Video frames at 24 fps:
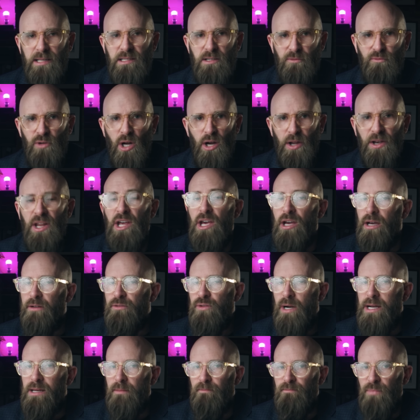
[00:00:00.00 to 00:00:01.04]
and Iran have
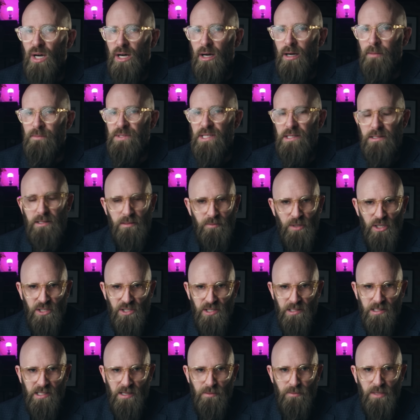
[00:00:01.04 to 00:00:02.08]
traded barbs at an
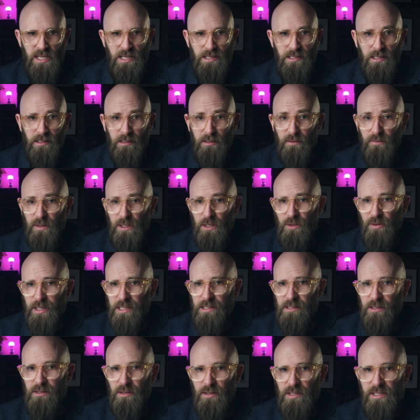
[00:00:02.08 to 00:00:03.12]
emergency meeting of the UN
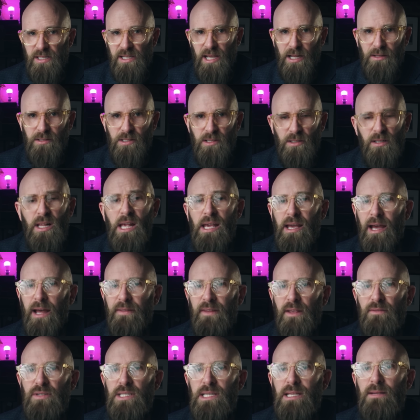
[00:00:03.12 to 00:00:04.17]
Security Council,
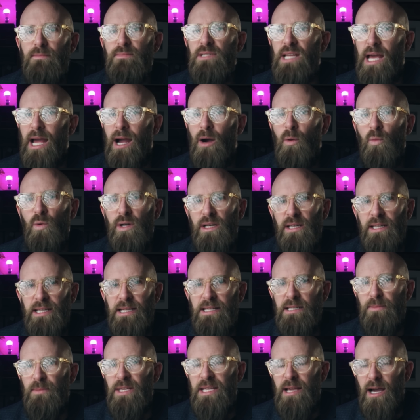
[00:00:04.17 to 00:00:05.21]
and they've seemed
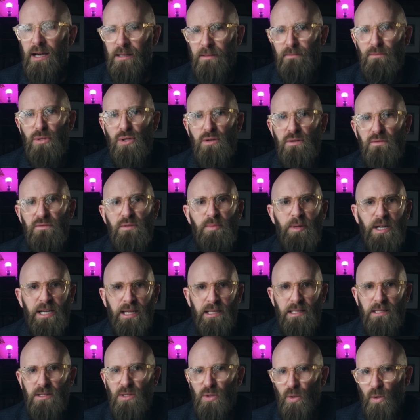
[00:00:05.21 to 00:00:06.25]
outwardly to be unmoved by
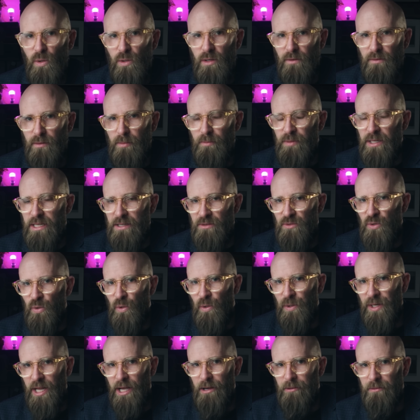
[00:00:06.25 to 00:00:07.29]
any talk of complete
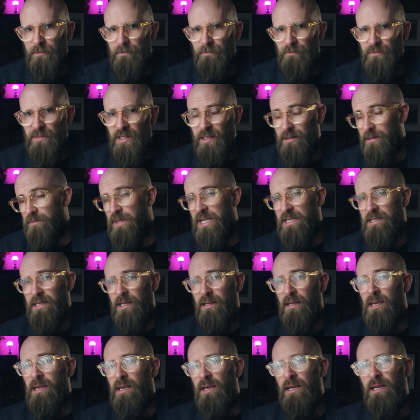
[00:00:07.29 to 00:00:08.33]
drawdown. At the
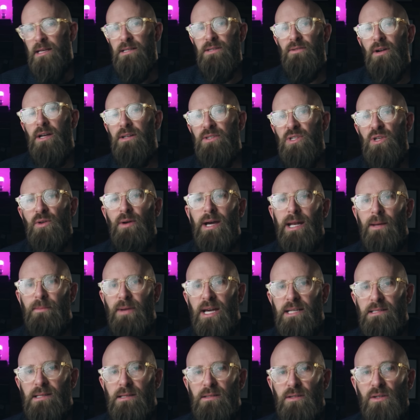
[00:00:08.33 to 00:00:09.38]
meeting, Israel's UN
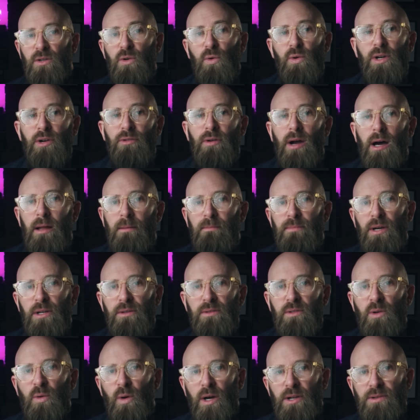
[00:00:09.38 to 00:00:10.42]
ambassador called Iran
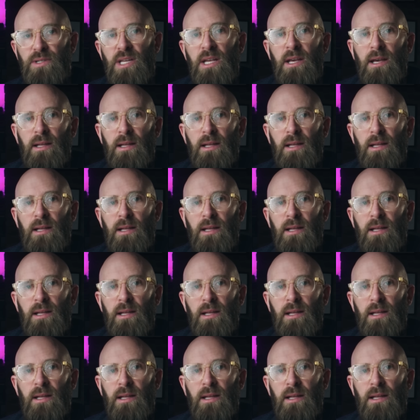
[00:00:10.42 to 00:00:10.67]
both quote,